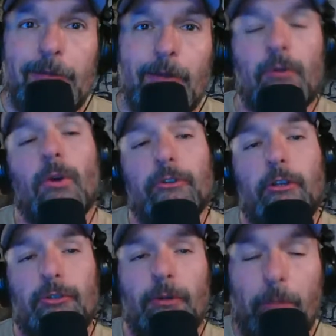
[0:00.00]
of course, they
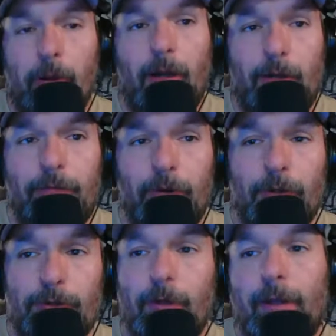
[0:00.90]
show the product
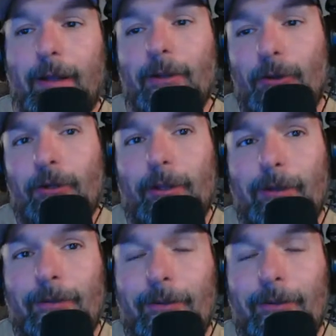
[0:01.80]
first, right? Got to hook you.